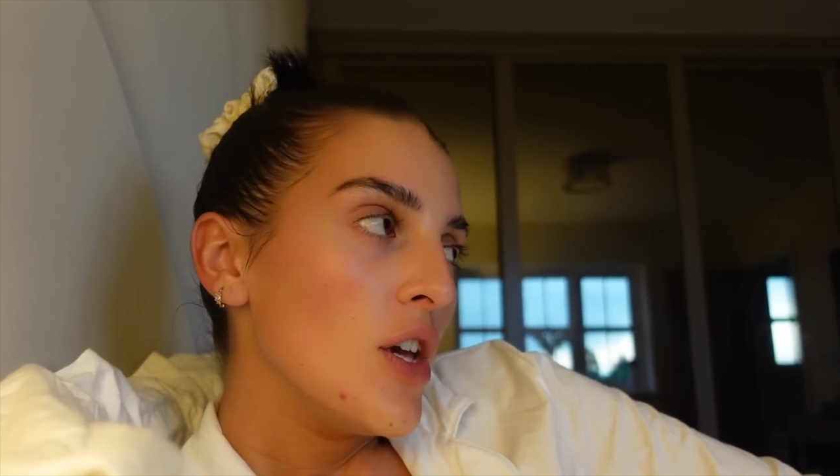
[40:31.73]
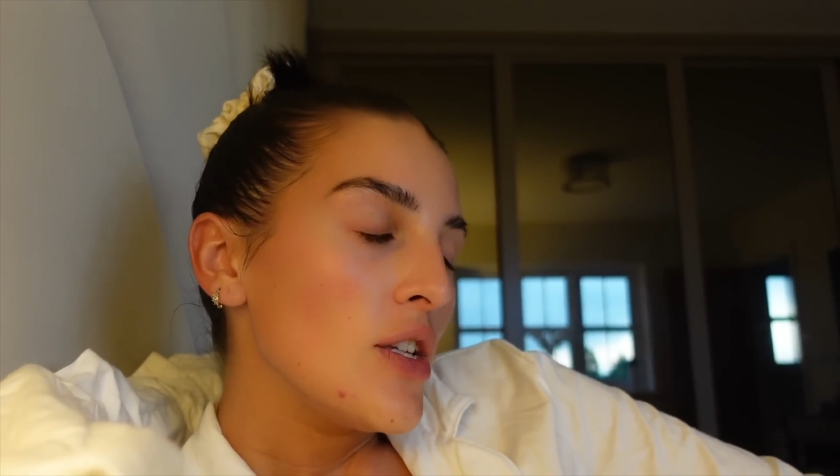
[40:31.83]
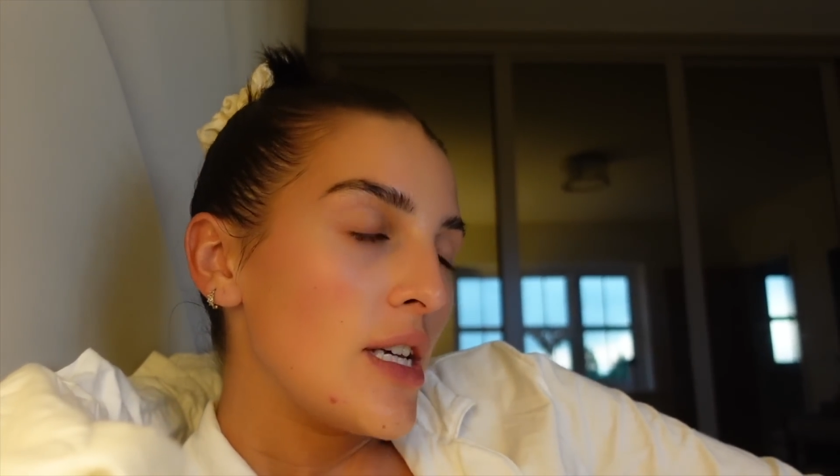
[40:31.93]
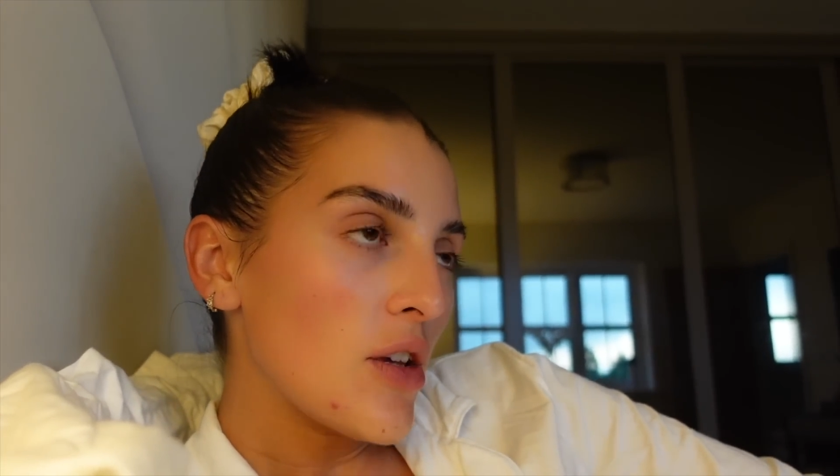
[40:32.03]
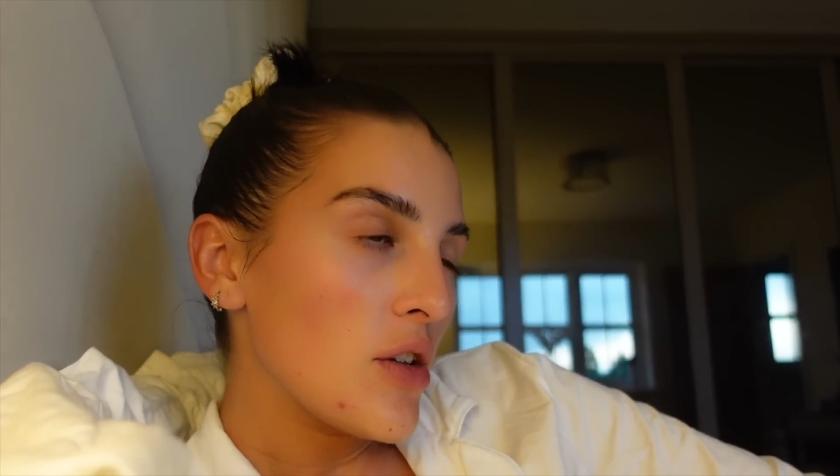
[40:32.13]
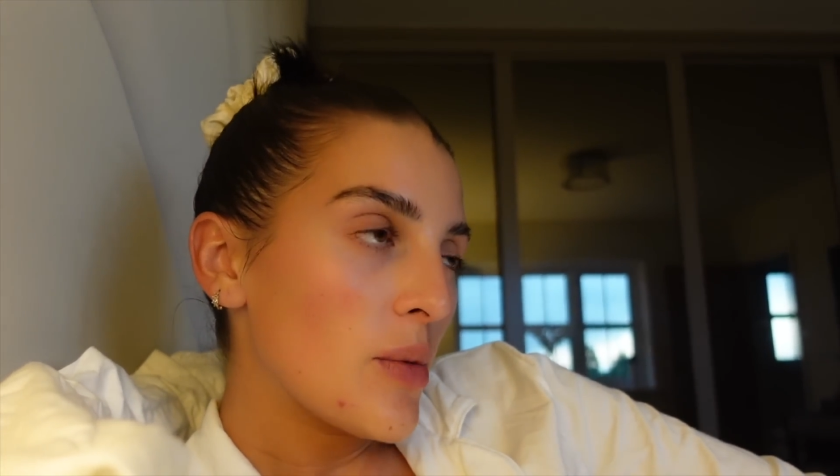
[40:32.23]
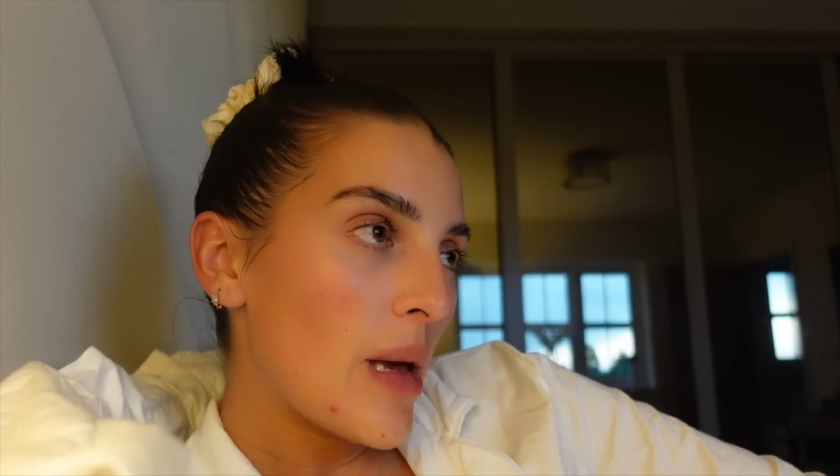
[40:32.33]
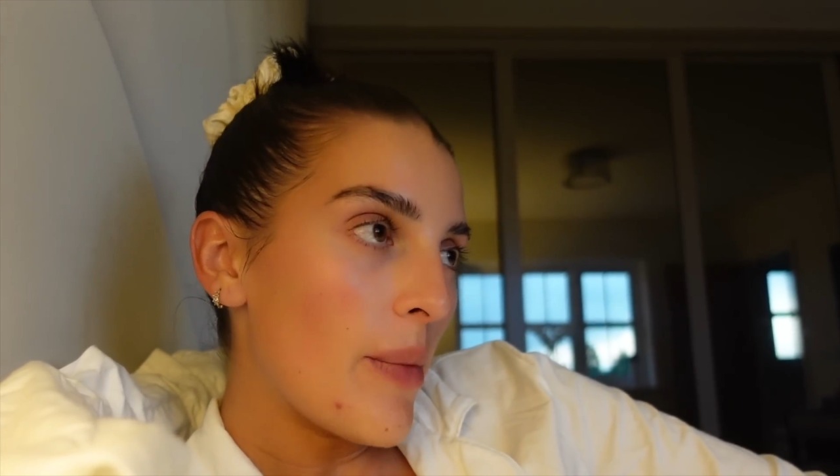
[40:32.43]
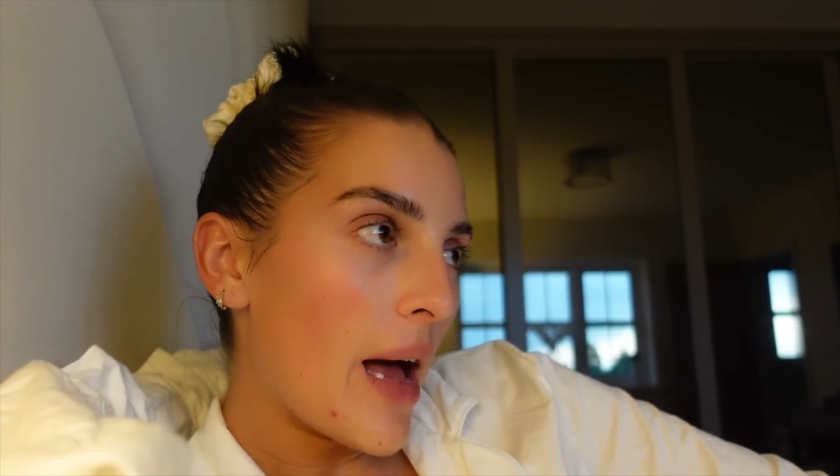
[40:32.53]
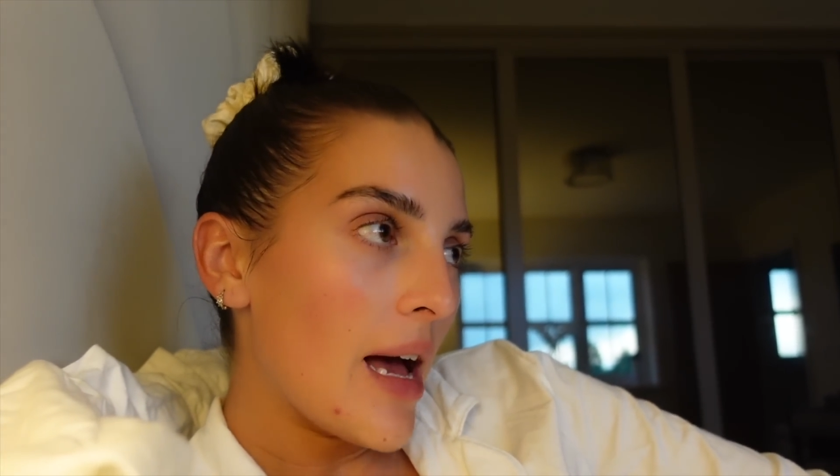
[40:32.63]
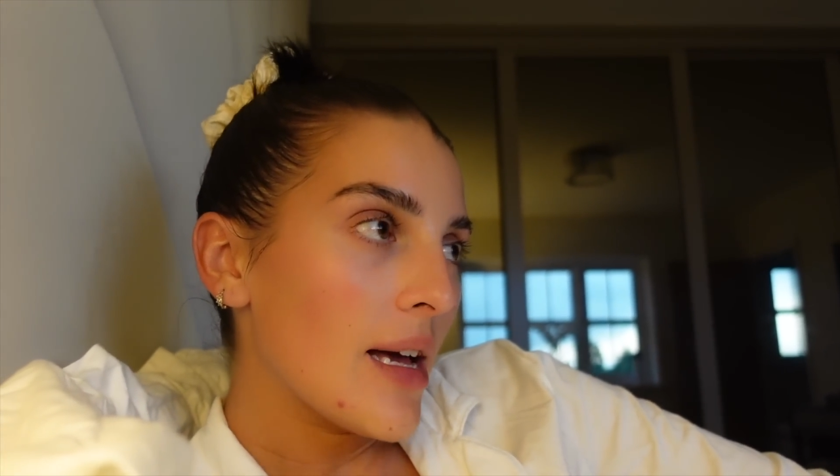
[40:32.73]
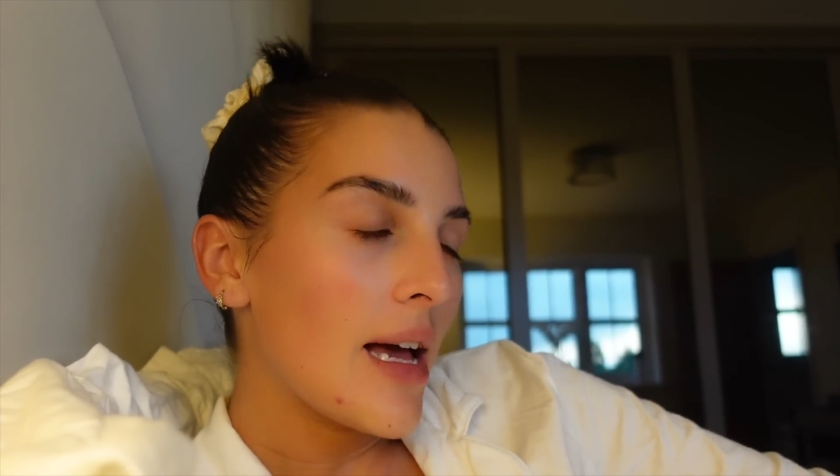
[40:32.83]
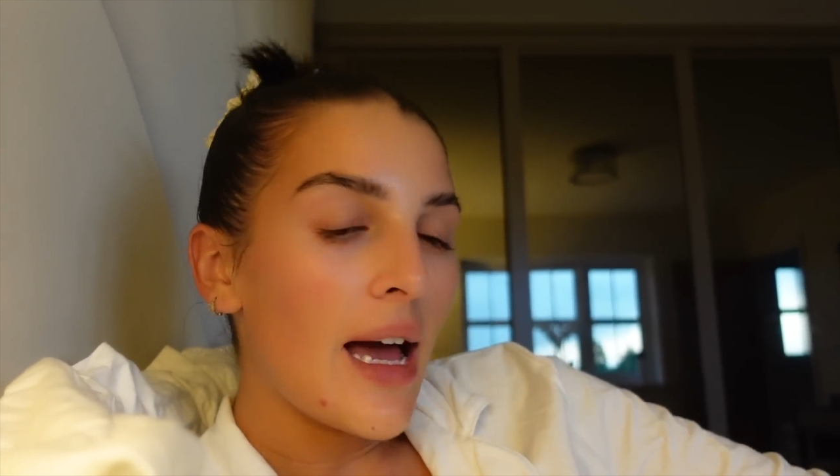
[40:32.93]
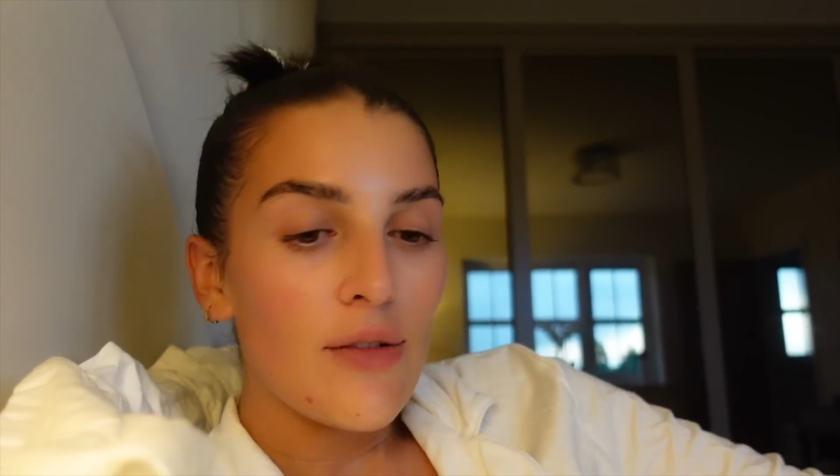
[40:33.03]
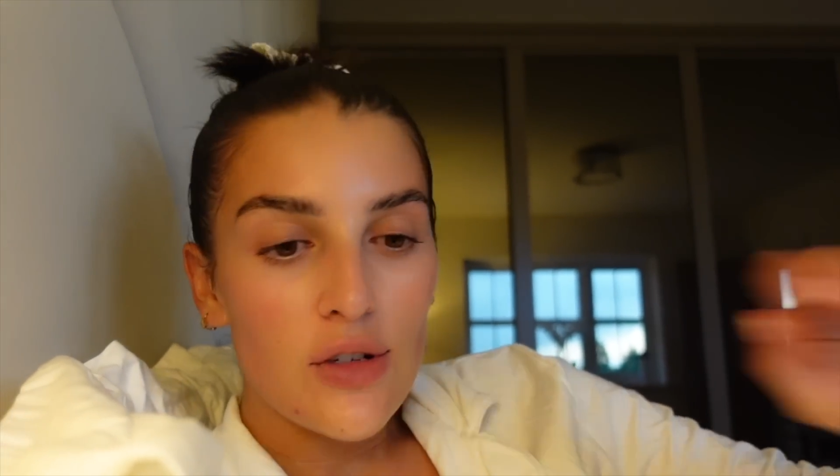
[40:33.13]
so he's on his way back. I've